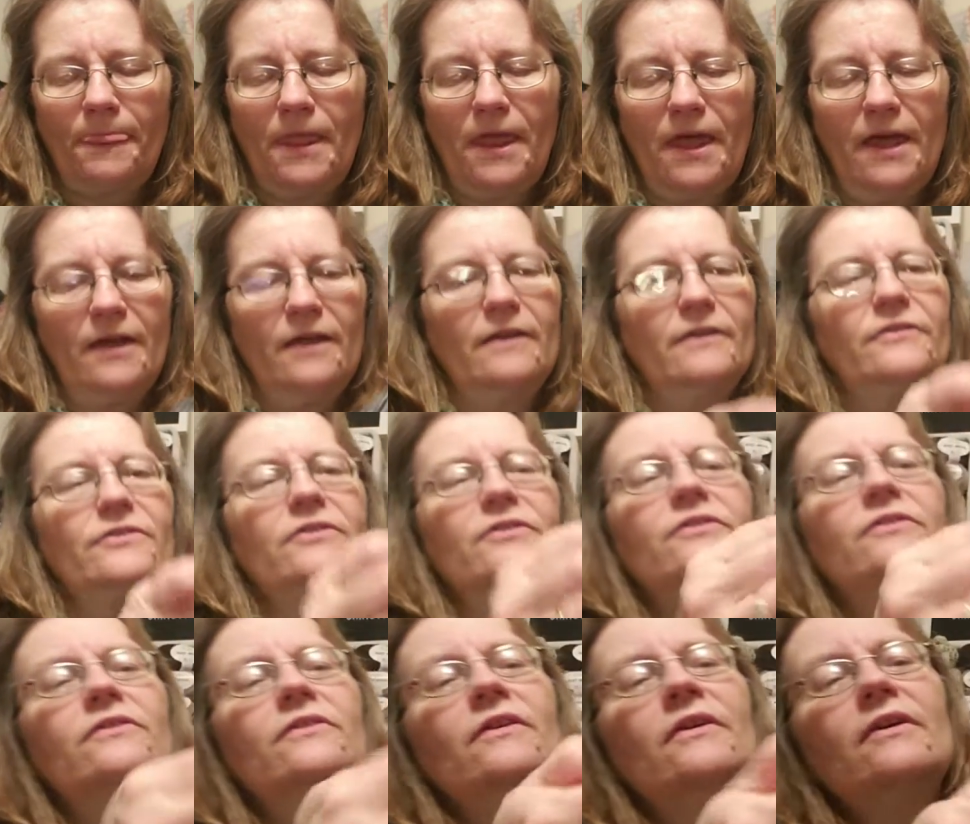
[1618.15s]
It has
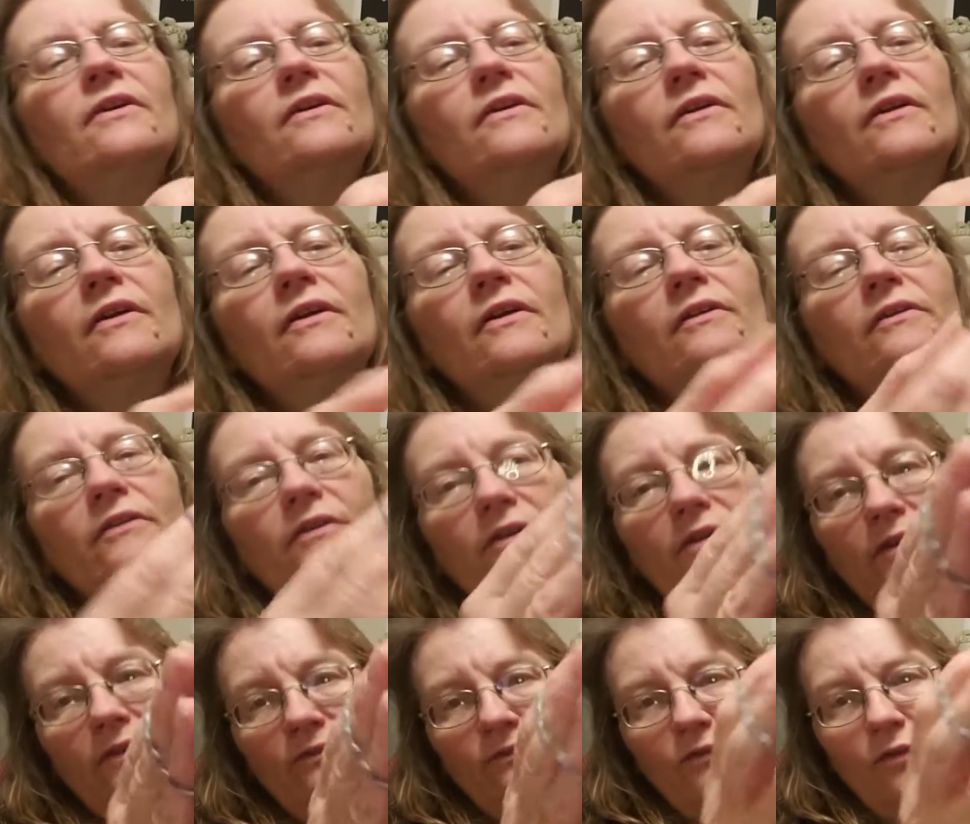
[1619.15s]

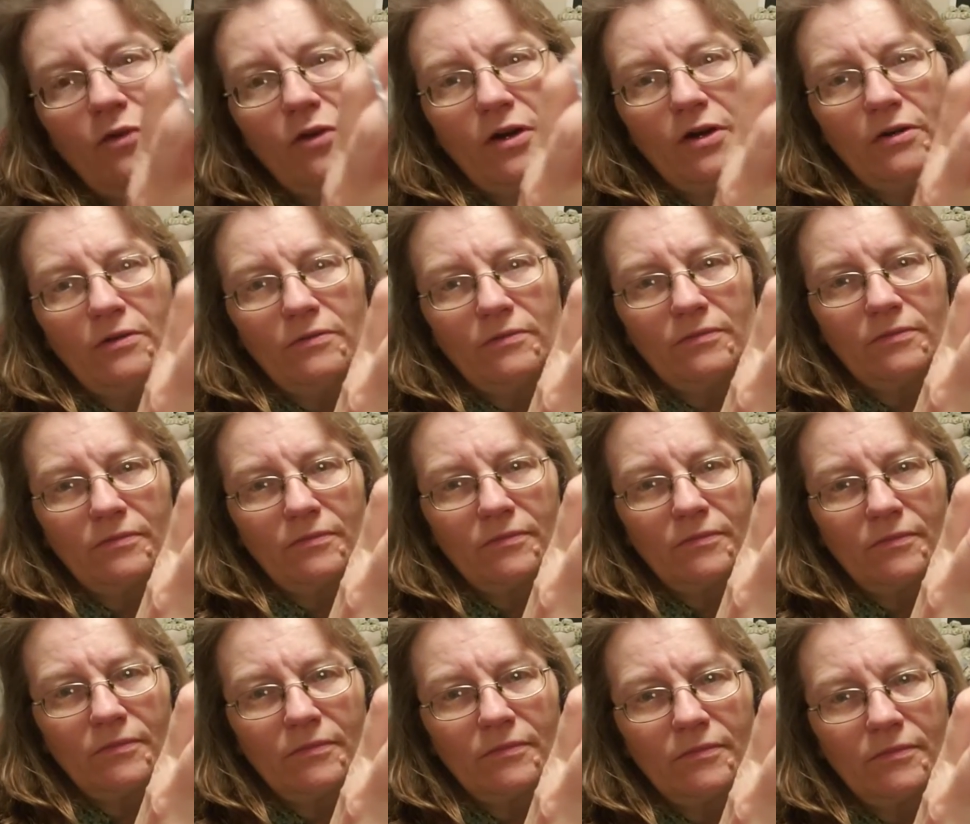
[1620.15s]
a 4
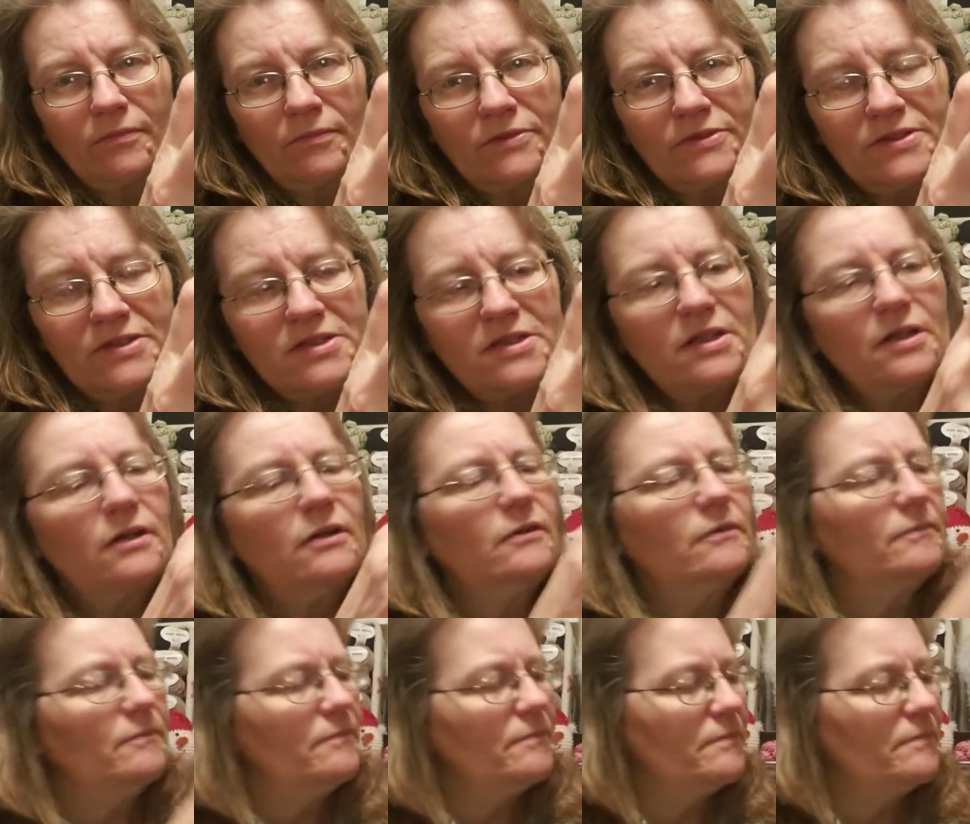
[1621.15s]
still.